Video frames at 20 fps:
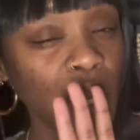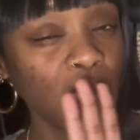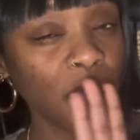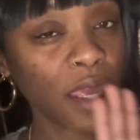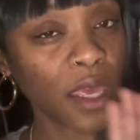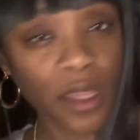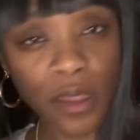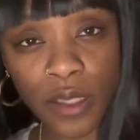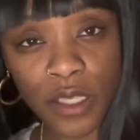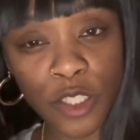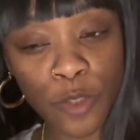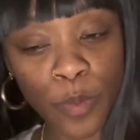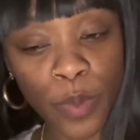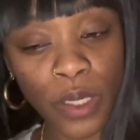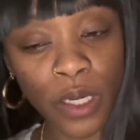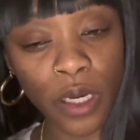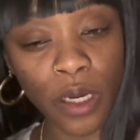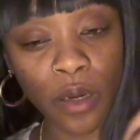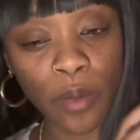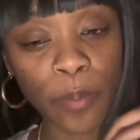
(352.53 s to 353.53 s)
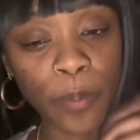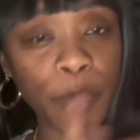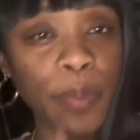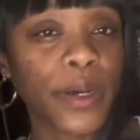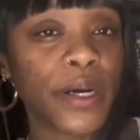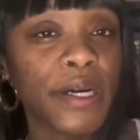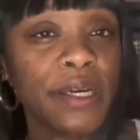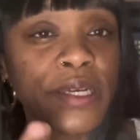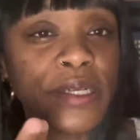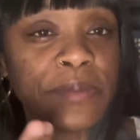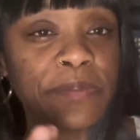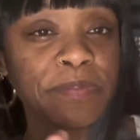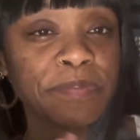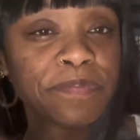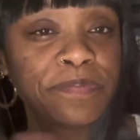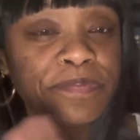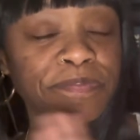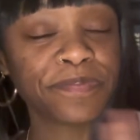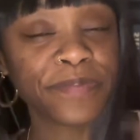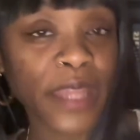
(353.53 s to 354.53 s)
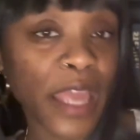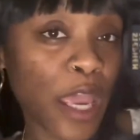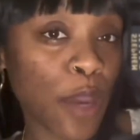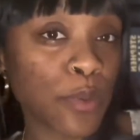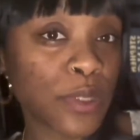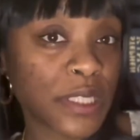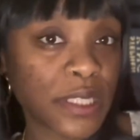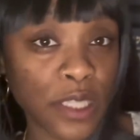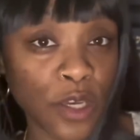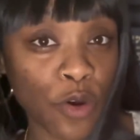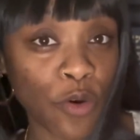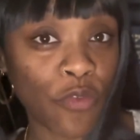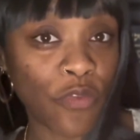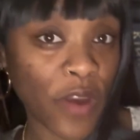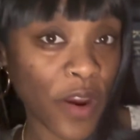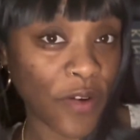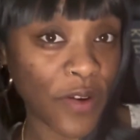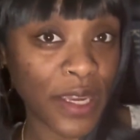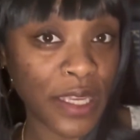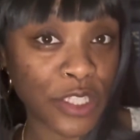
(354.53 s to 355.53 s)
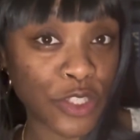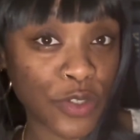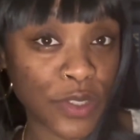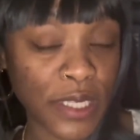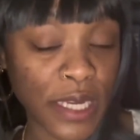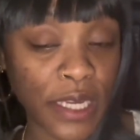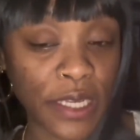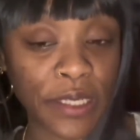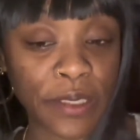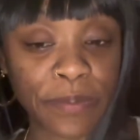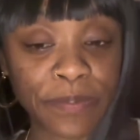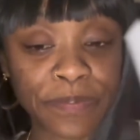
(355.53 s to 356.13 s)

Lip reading: in this book, but it was still very entertaining.